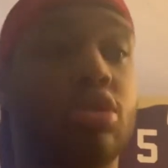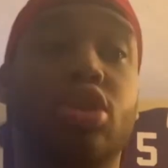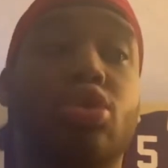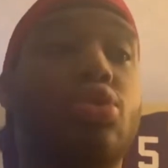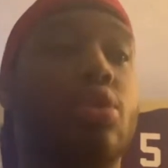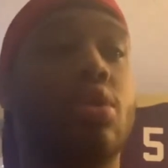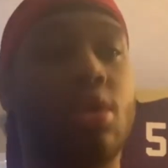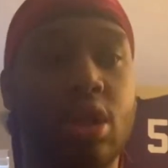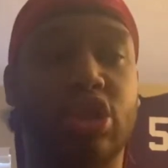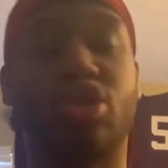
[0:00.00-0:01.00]
school,
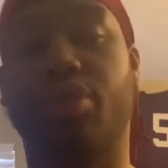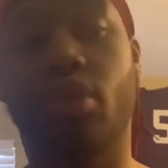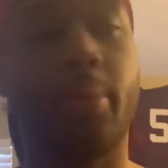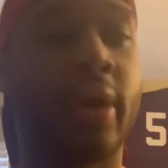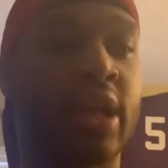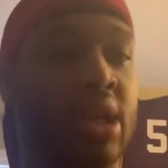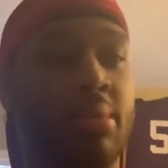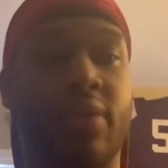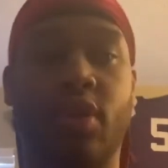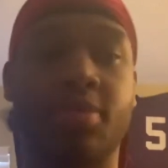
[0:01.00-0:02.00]
start football camp
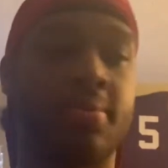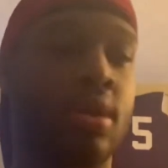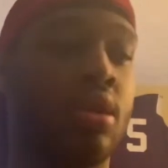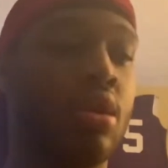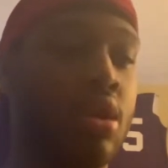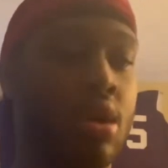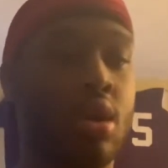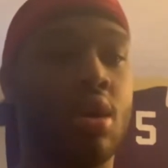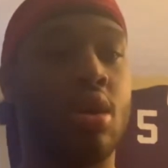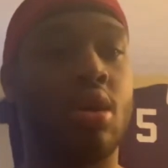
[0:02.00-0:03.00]
my freshman year.
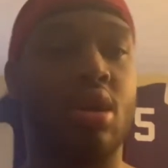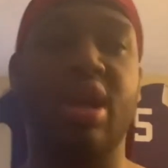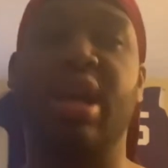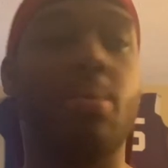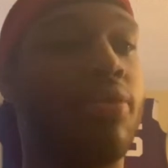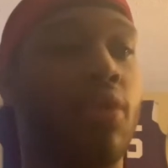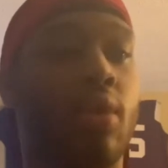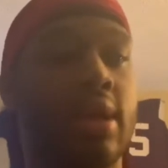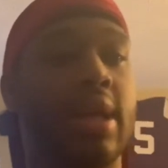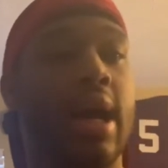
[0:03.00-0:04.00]
And before
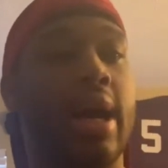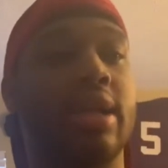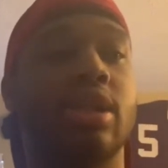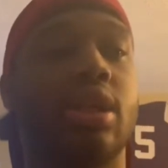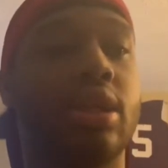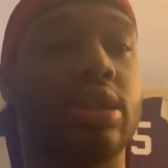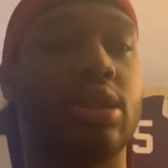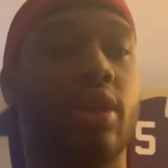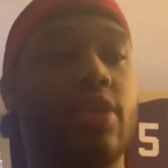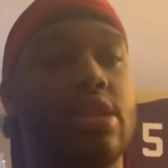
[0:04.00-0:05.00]
he died and
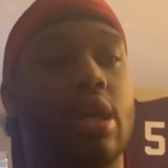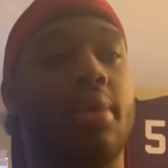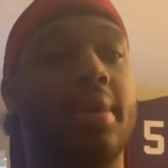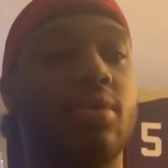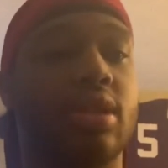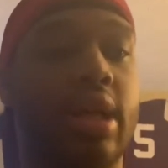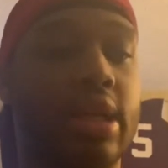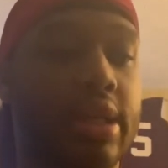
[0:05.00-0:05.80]
stuff, he told me, he was like,